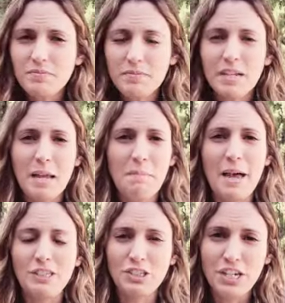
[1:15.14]

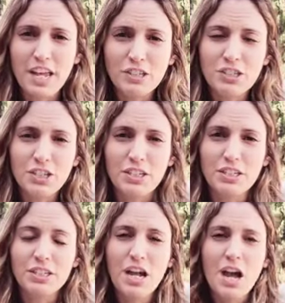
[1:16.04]

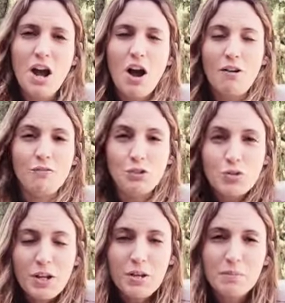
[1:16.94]
imagination, of
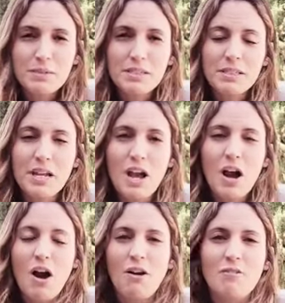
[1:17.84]
dreams,
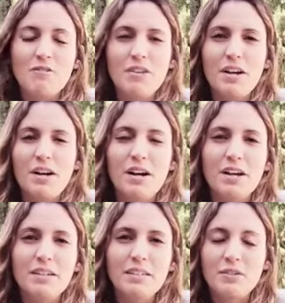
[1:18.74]
of
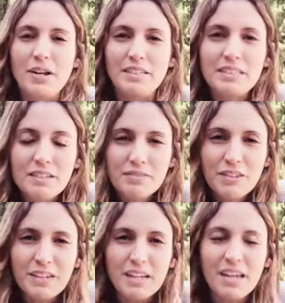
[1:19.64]
the
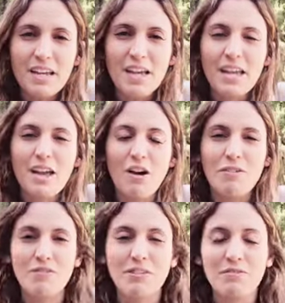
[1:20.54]
creativity,
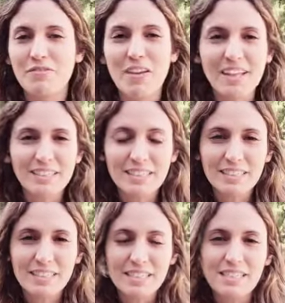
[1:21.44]
of the
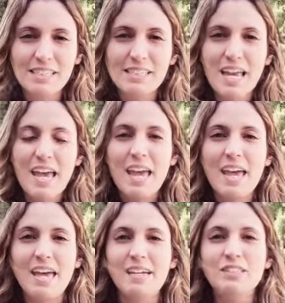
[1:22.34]
fantasies,
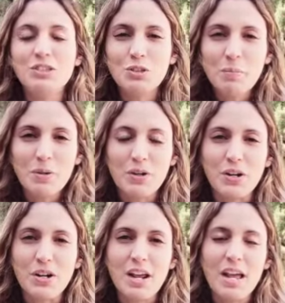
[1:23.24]
and
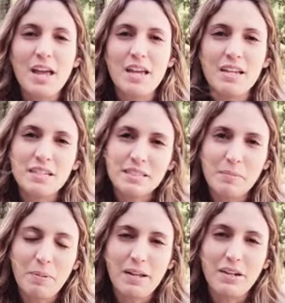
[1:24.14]
Jupiter is a
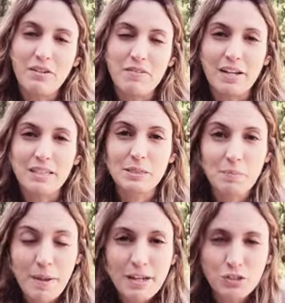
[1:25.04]
planet of
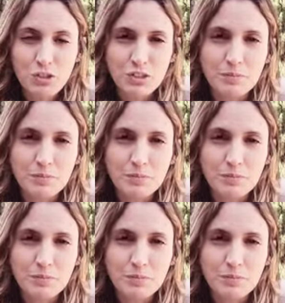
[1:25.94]
expansion